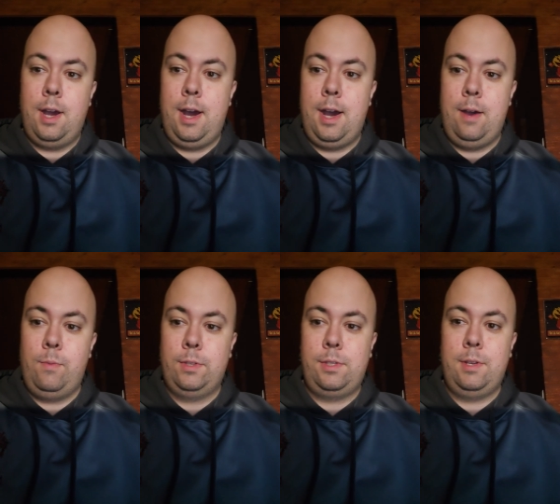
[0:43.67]

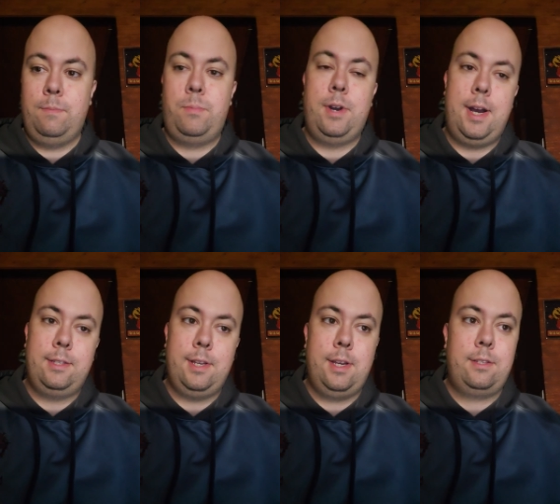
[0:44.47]
What's the
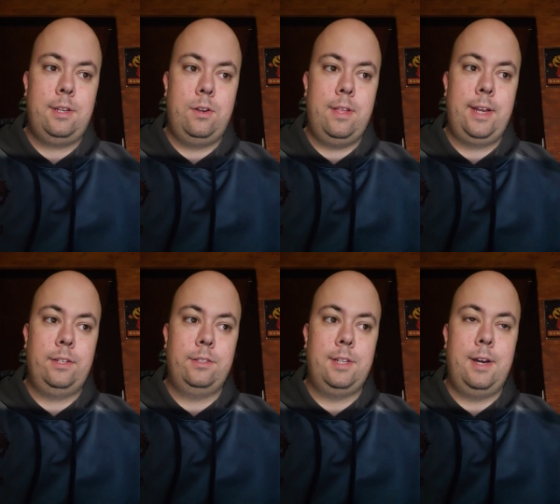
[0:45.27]
process and all that
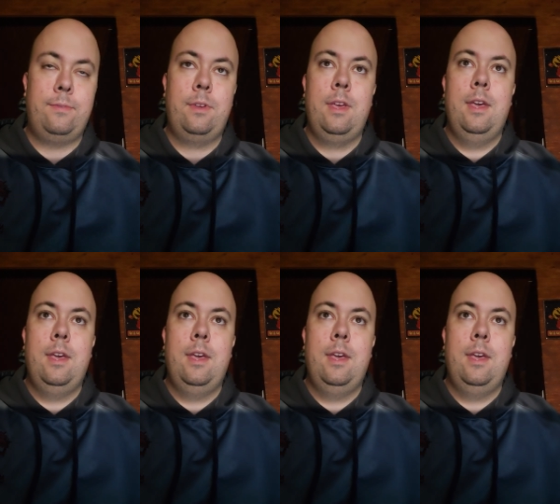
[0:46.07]
good stuff?